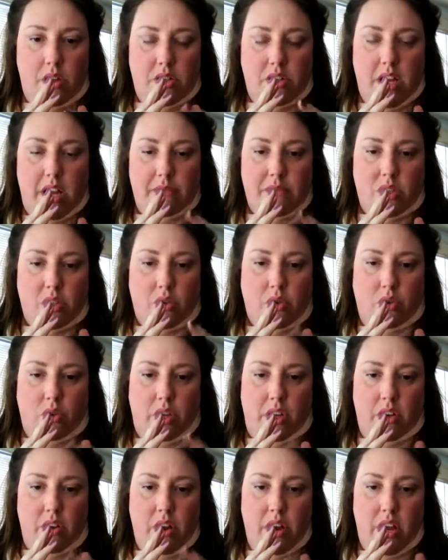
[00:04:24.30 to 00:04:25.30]
jam to
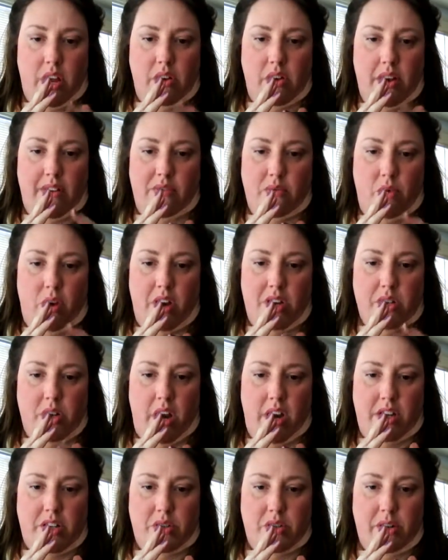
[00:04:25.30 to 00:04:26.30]
cool. You never want to
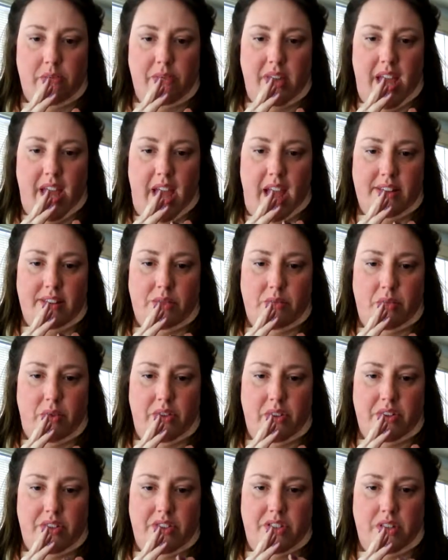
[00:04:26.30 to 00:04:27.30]
try to trim the ends when
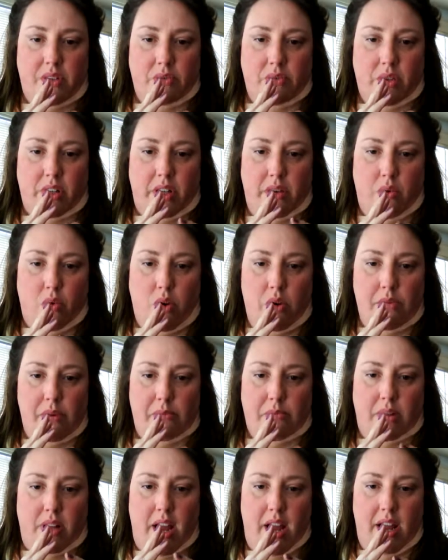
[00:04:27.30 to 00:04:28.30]
they're still really warm
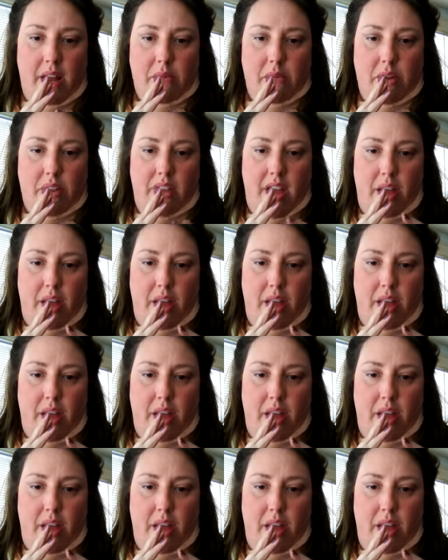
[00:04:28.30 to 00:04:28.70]
and pliable.